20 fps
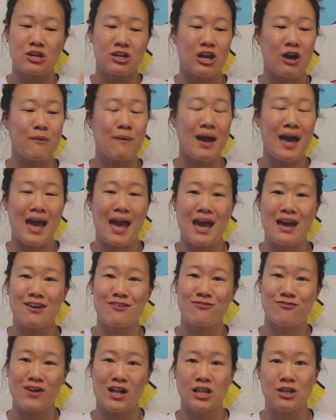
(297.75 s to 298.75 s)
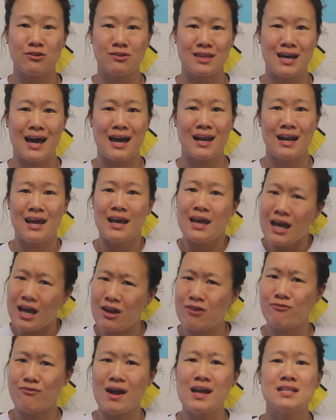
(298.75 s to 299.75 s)
Go ahead, follow that,
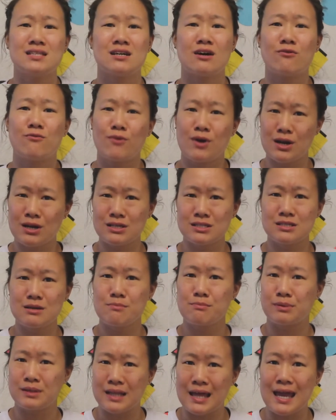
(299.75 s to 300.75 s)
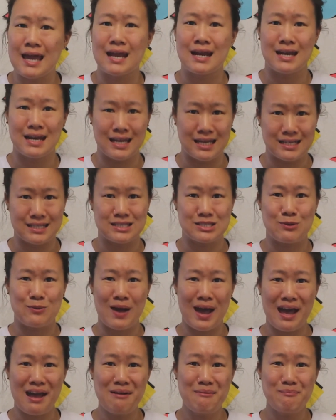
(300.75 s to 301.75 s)
and write down what are some plant needs,
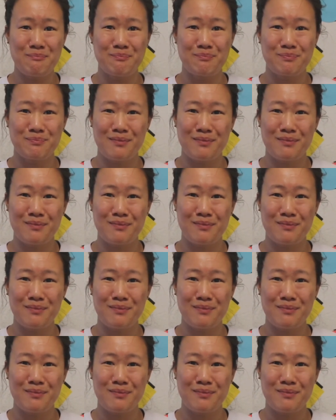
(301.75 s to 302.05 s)
okay?